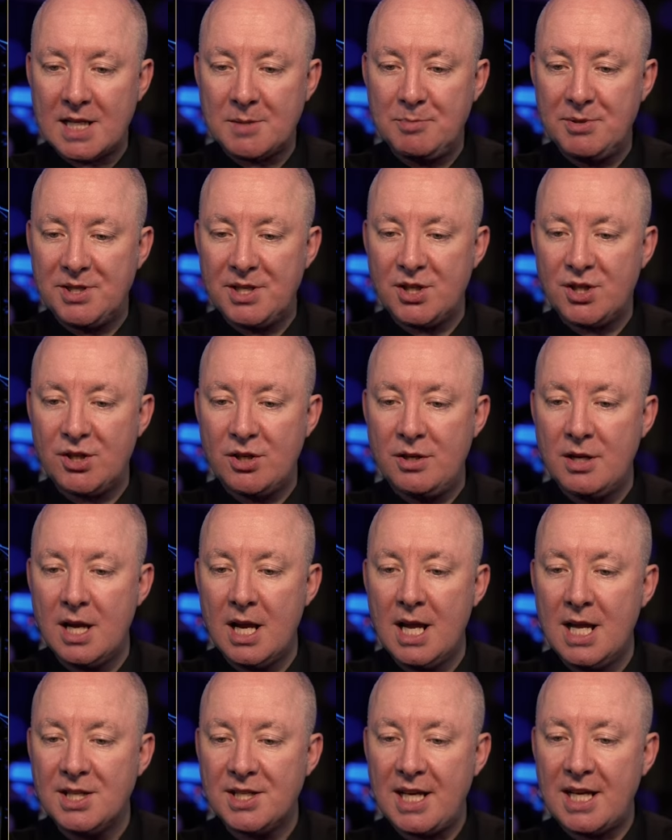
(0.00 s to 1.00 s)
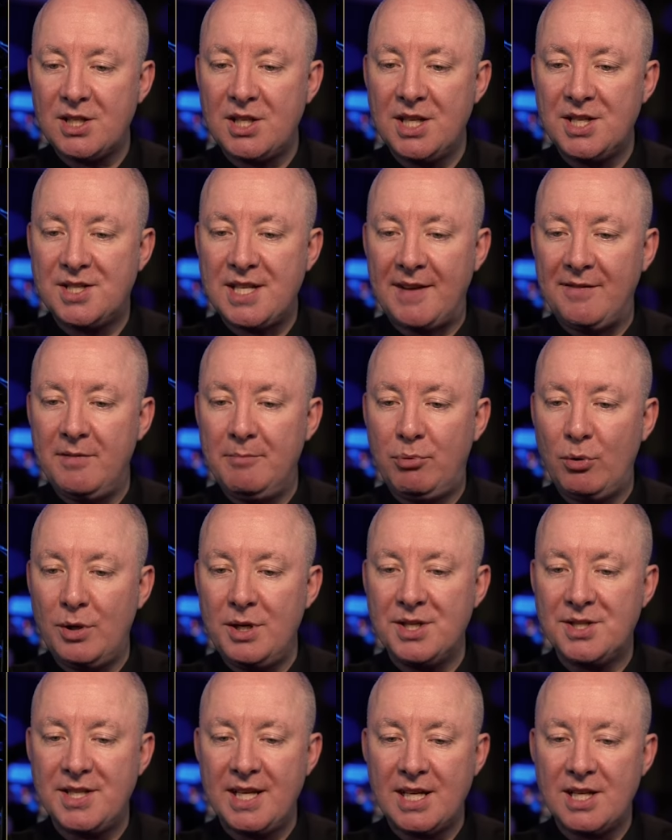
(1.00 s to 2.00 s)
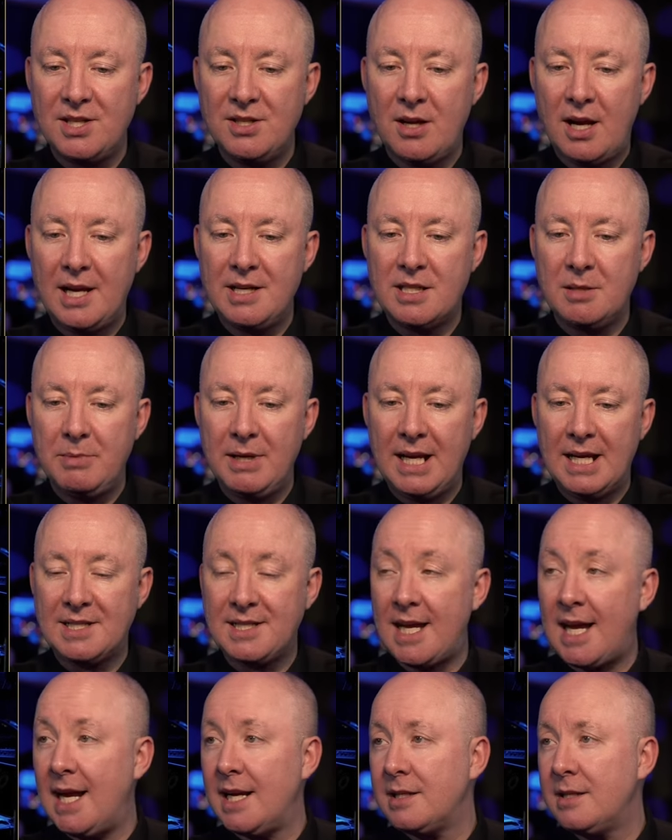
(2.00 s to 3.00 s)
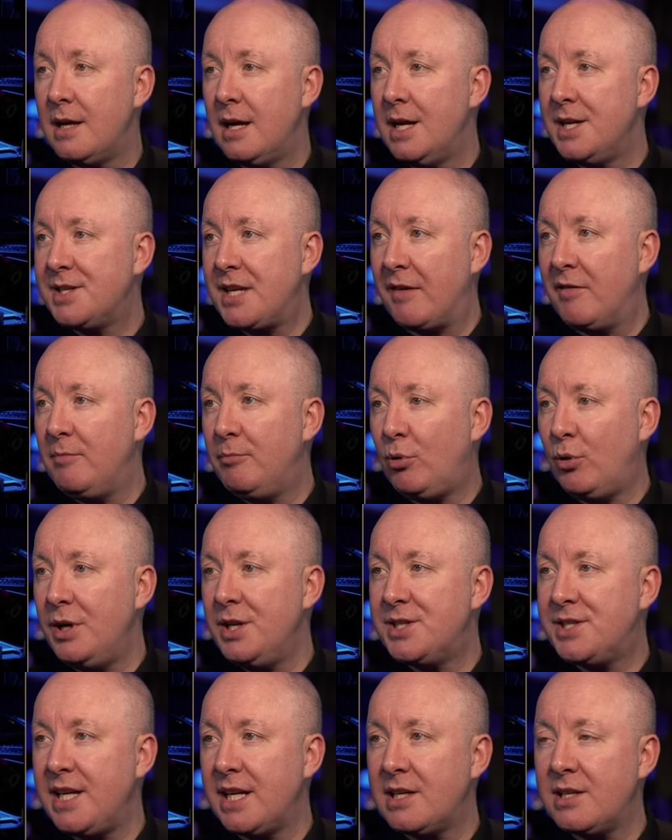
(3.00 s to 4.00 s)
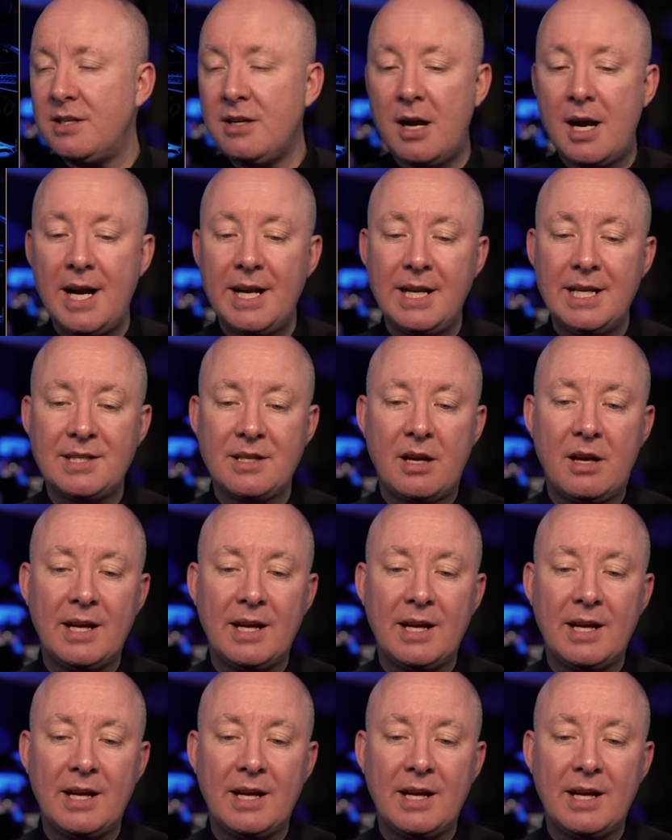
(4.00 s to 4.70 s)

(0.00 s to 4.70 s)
position. It's actually 7.69 to be exact. 7.69 is our